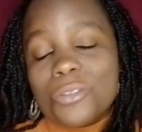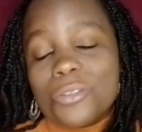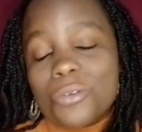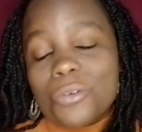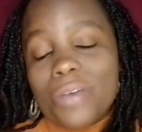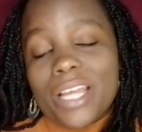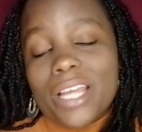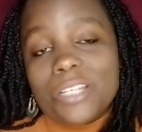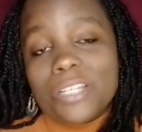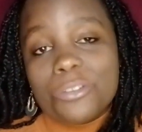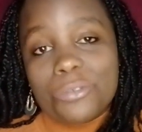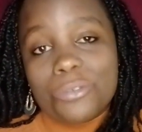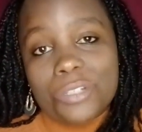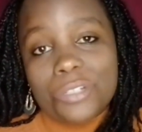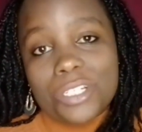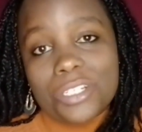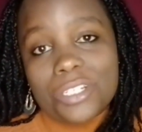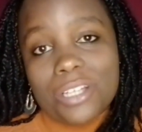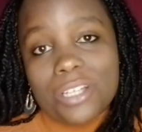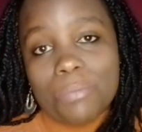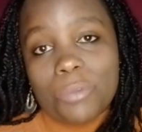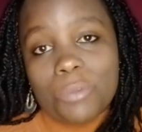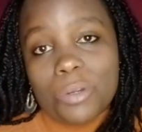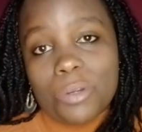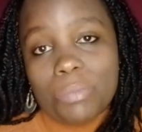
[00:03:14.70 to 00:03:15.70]
So I took
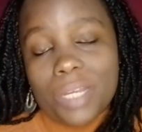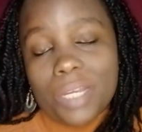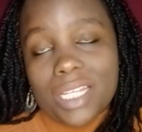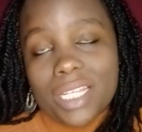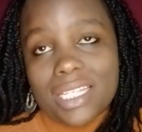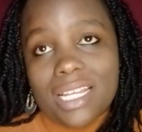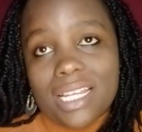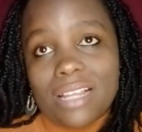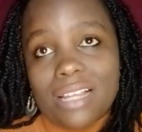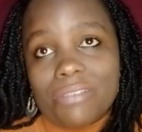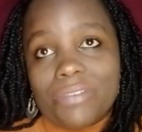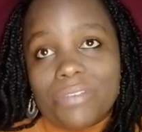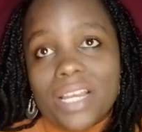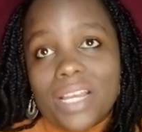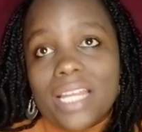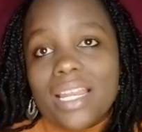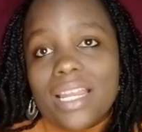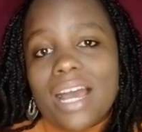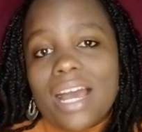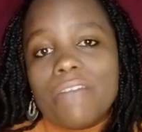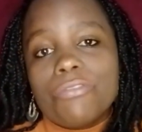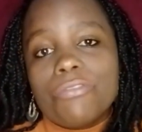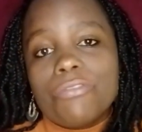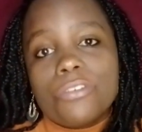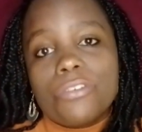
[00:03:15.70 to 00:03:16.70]
it upon myself,
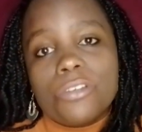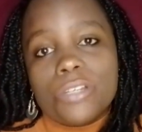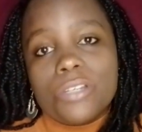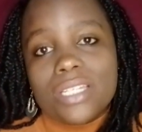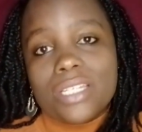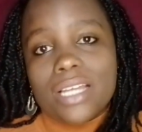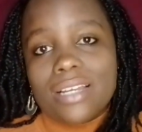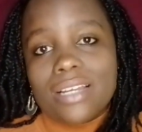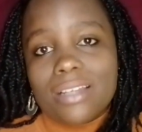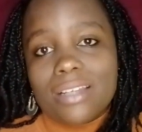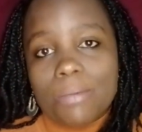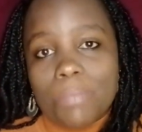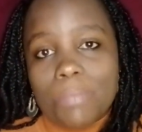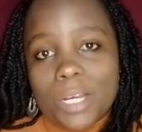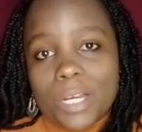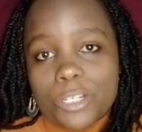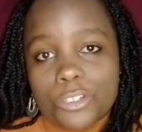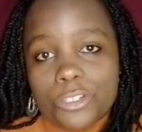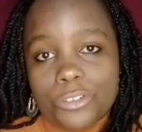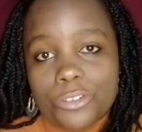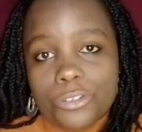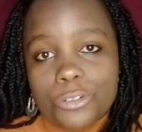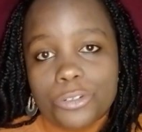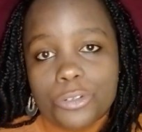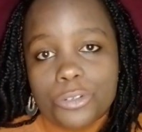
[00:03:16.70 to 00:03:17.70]
and I've always had a
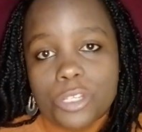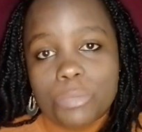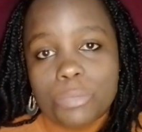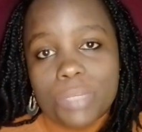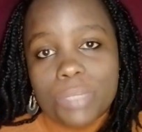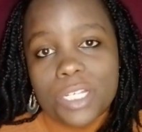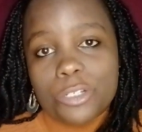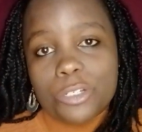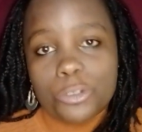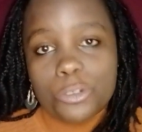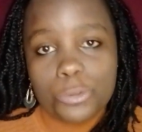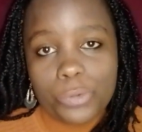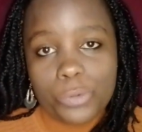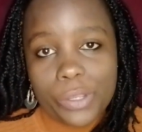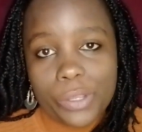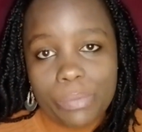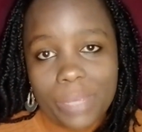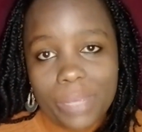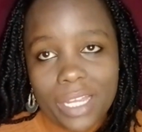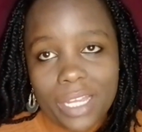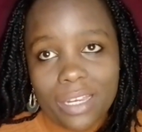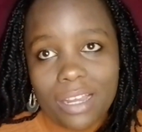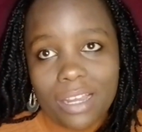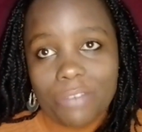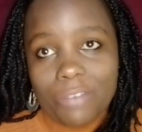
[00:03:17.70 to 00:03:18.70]
passion to speak to
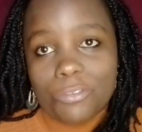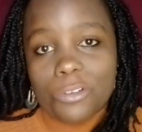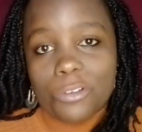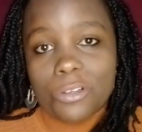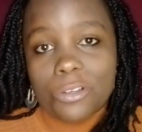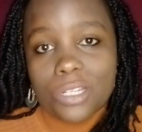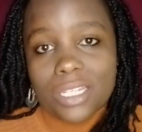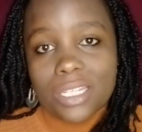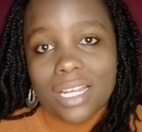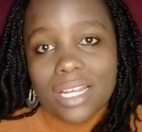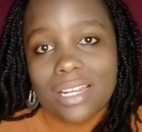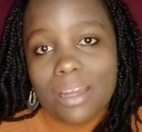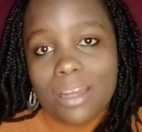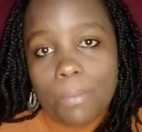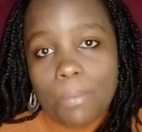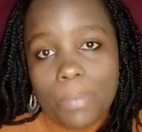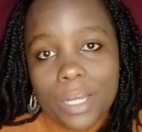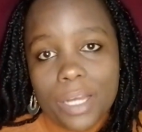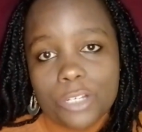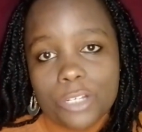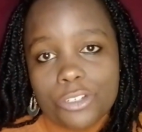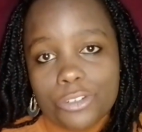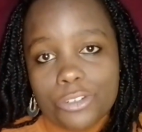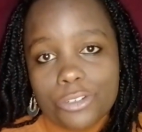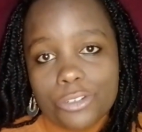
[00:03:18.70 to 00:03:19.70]
women, I've always had a
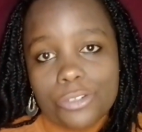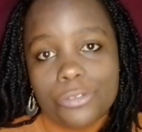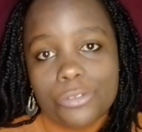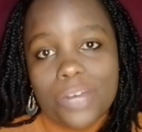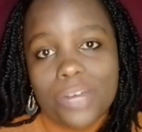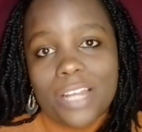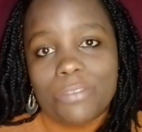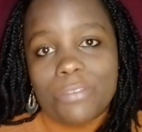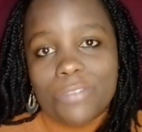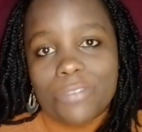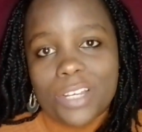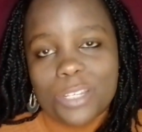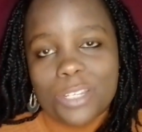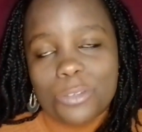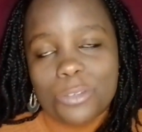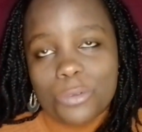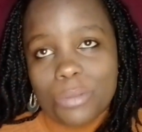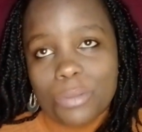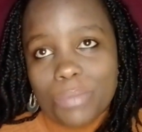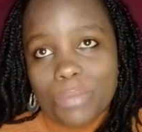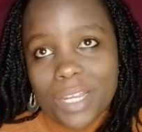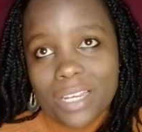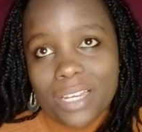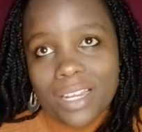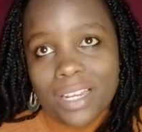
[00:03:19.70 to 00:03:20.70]
passion to advise
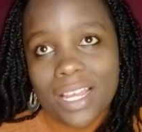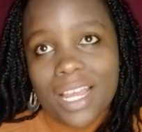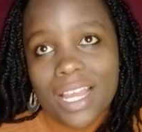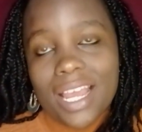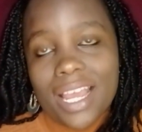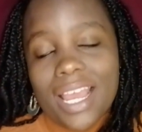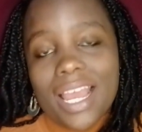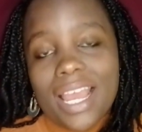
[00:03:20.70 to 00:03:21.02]
women,